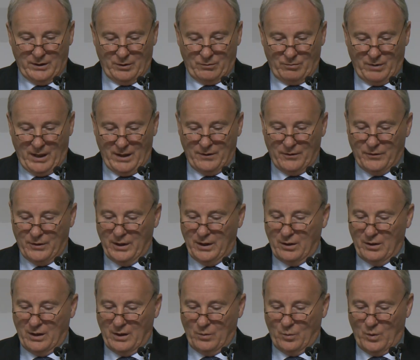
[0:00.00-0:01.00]
the right thing
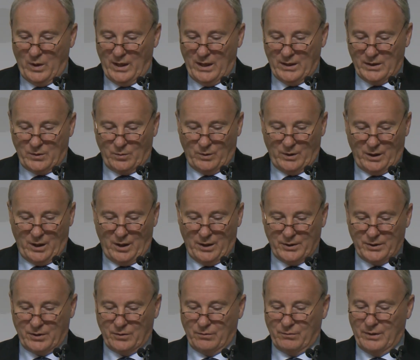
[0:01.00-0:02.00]
on waste will
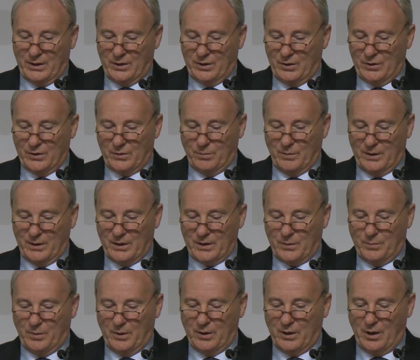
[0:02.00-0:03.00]
also reduce
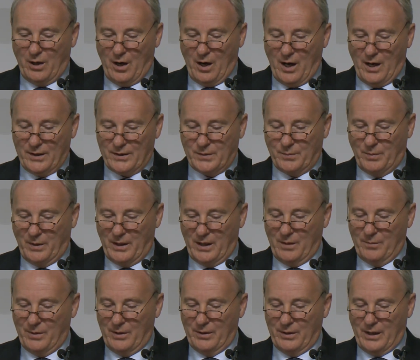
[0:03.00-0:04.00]
municipal costs by
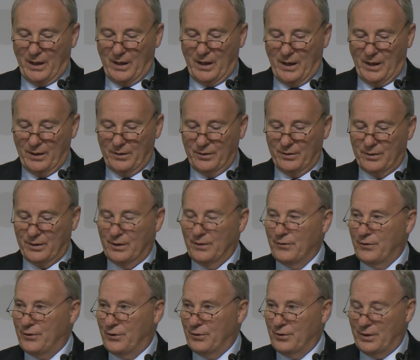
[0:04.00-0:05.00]
about
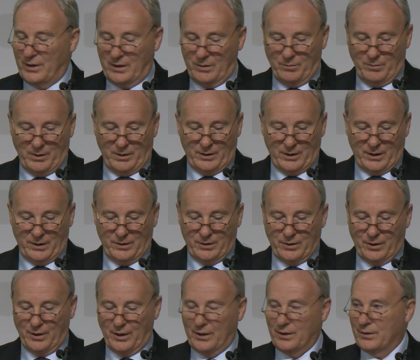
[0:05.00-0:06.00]
$130 million
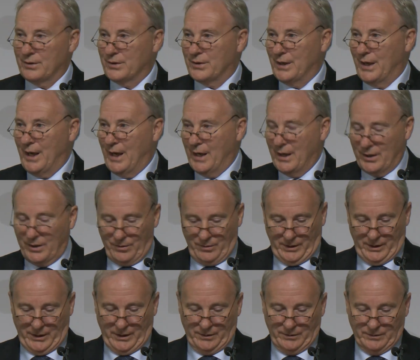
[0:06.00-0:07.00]

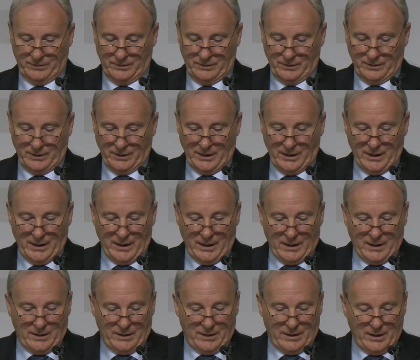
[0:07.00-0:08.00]
annually.
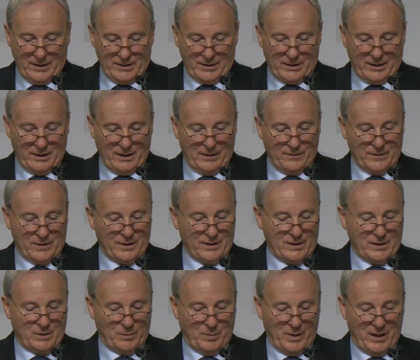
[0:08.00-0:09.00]
This gives us
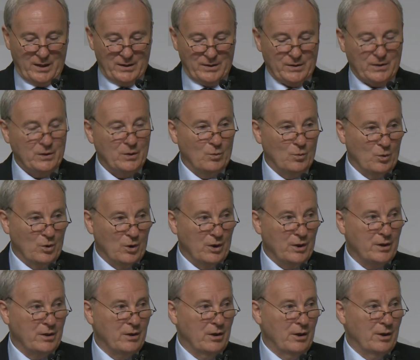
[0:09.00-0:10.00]
space to
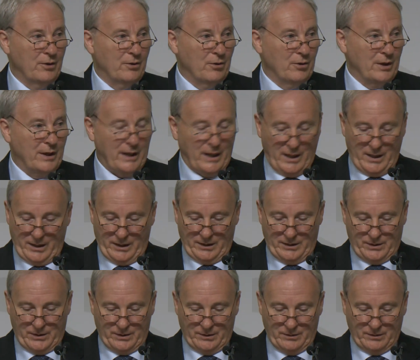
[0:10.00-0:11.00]
work on organics.